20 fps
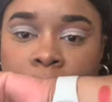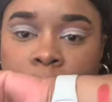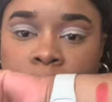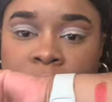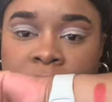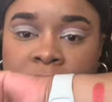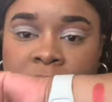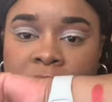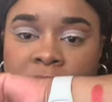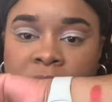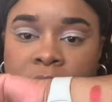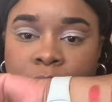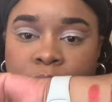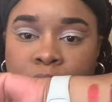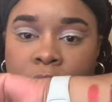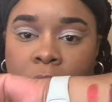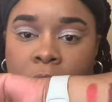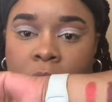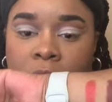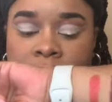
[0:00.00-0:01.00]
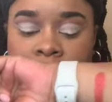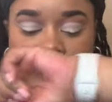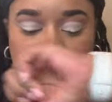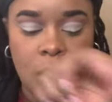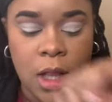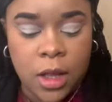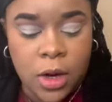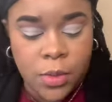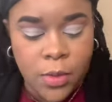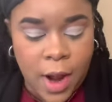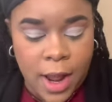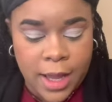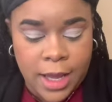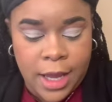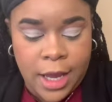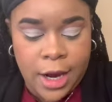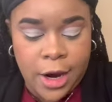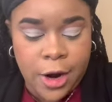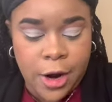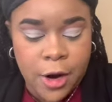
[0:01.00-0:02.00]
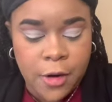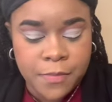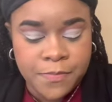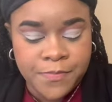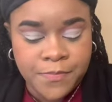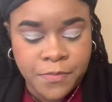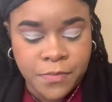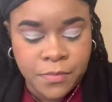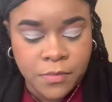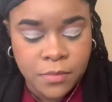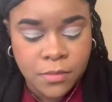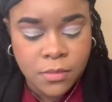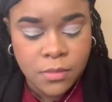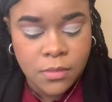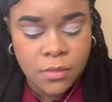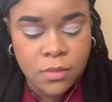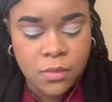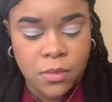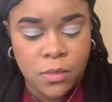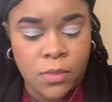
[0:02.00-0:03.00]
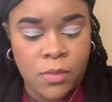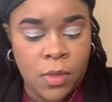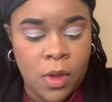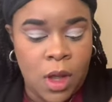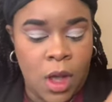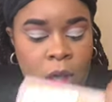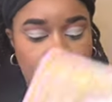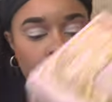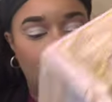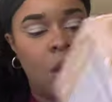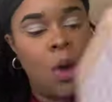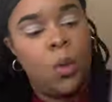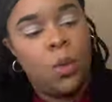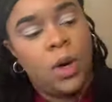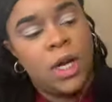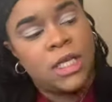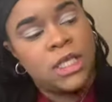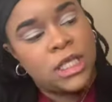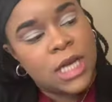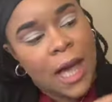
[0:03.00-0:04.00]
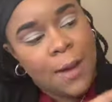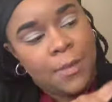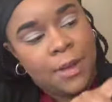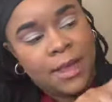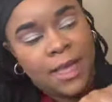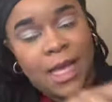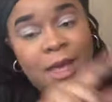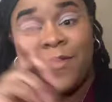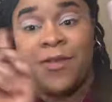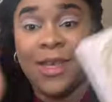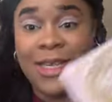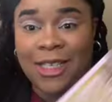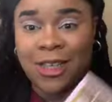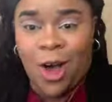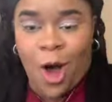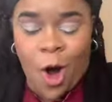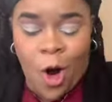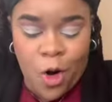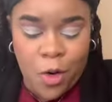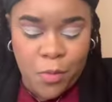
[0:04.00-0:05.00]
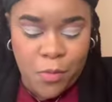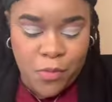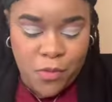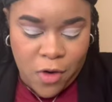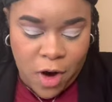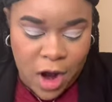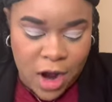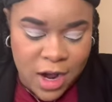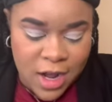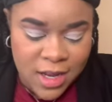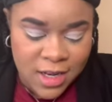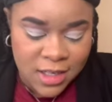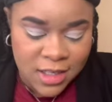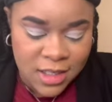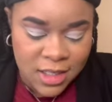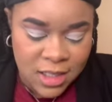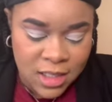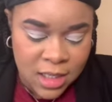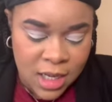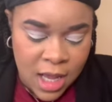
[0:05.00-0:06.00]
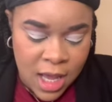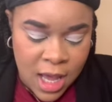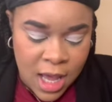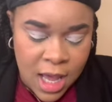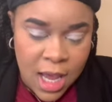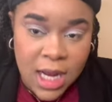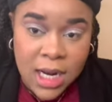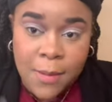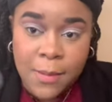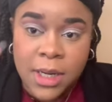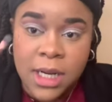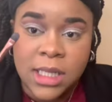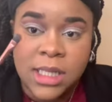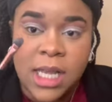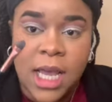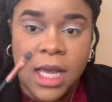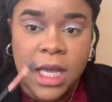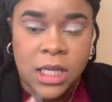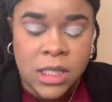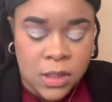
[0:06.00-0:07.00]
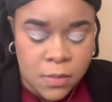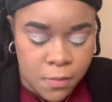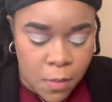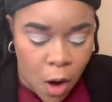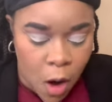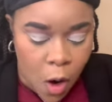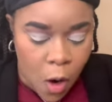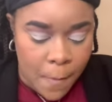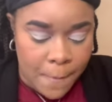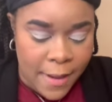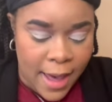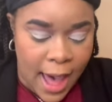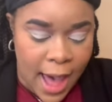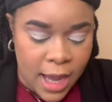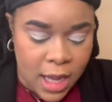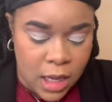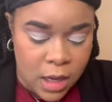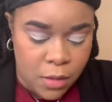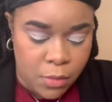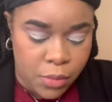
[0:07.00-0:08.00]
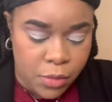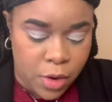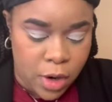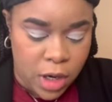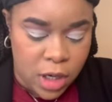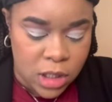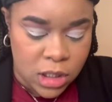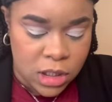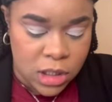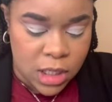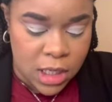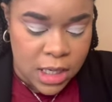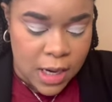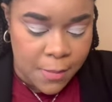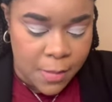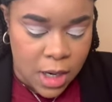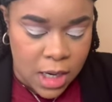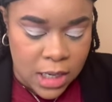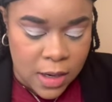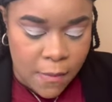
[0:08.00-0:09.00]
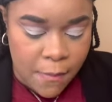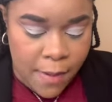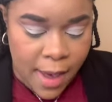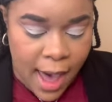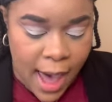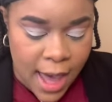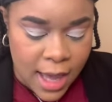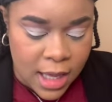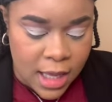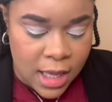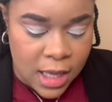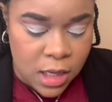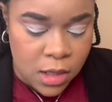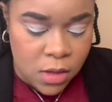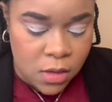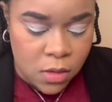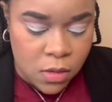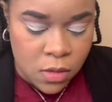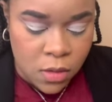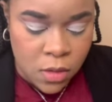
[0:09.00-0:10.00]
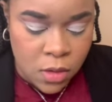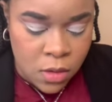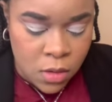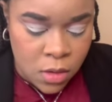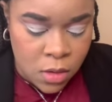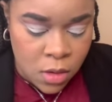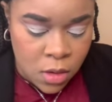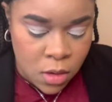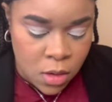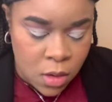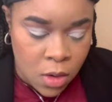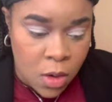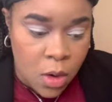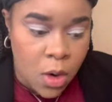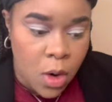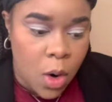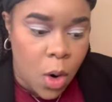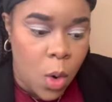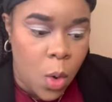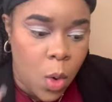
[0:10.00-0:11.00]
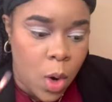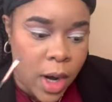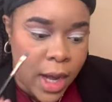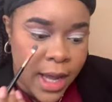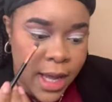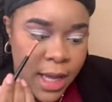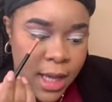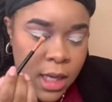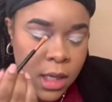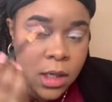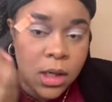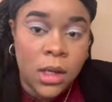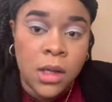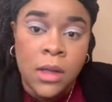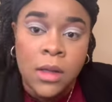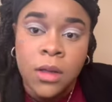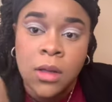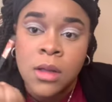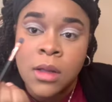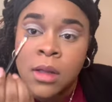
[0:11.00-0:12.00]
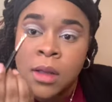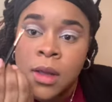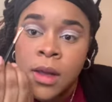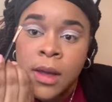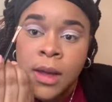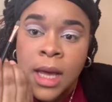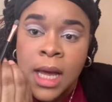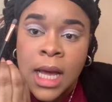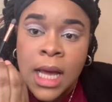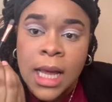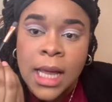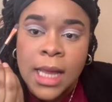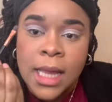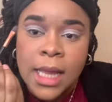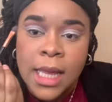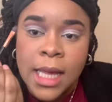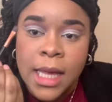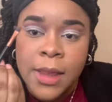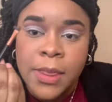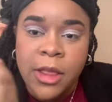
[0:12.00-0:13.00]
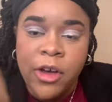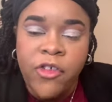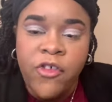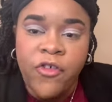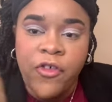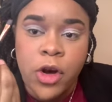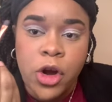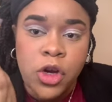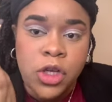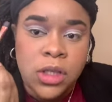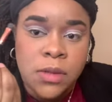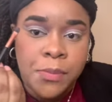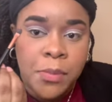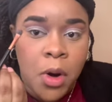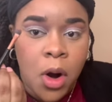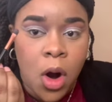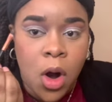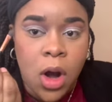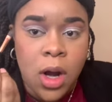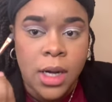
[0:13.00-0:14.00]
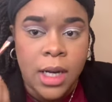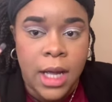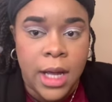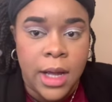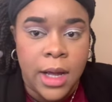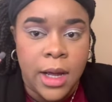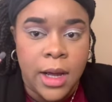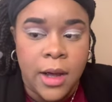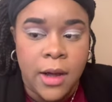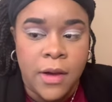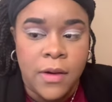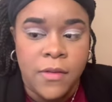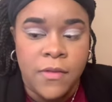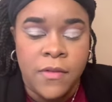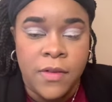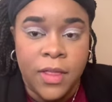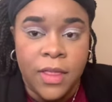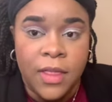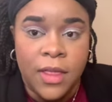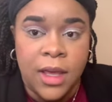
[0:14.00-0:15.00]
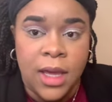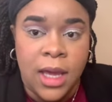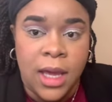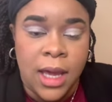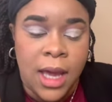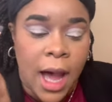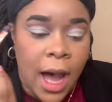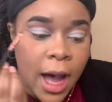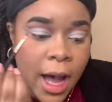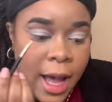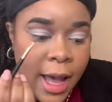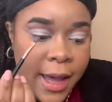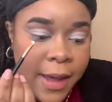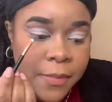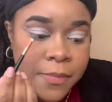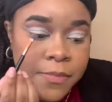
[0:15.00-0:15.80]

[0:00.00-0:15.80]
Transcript: with this bronze color right here, which I believe is called Bronze. And I'm gonna take a small packing brush and I'm gonna pack it on the first part of the eye.